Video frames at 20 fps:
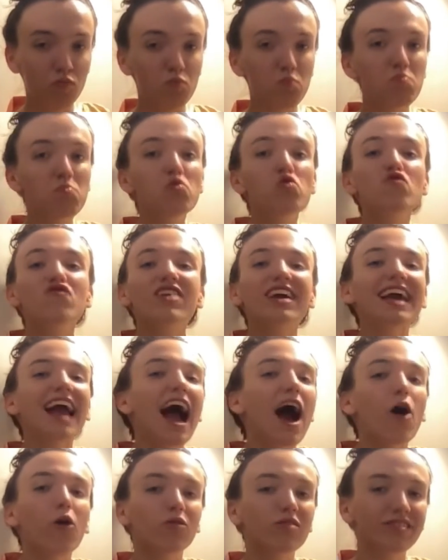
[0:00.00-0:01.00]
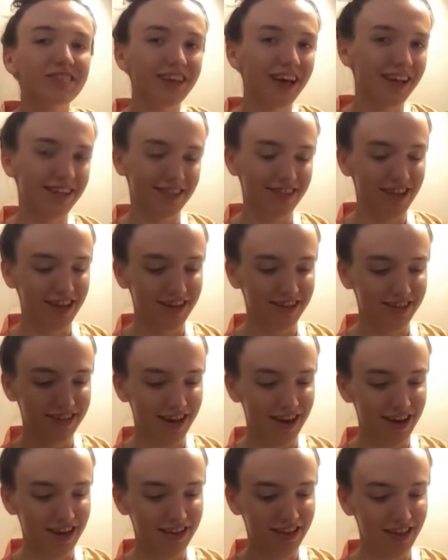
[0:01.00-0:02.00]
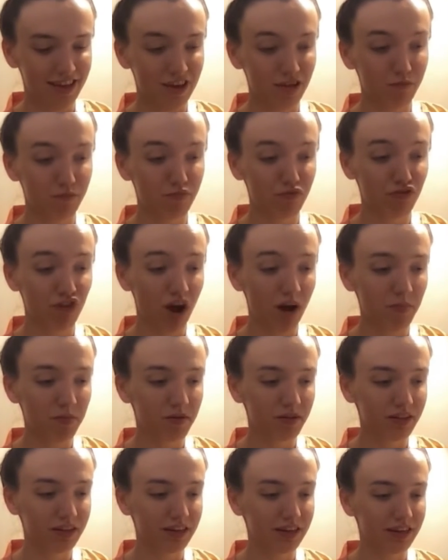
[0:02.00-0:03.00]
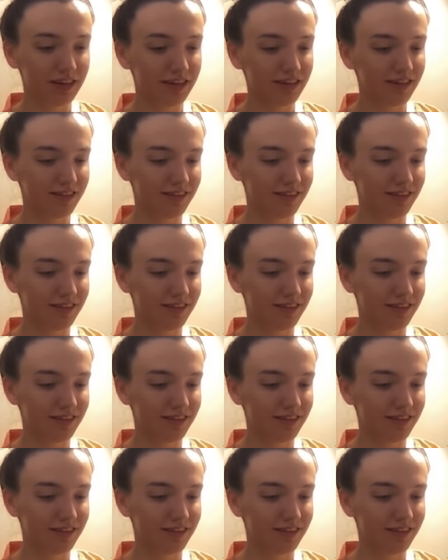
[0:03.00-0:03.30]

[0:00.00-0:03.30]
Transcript: moving out, as they say, like properly,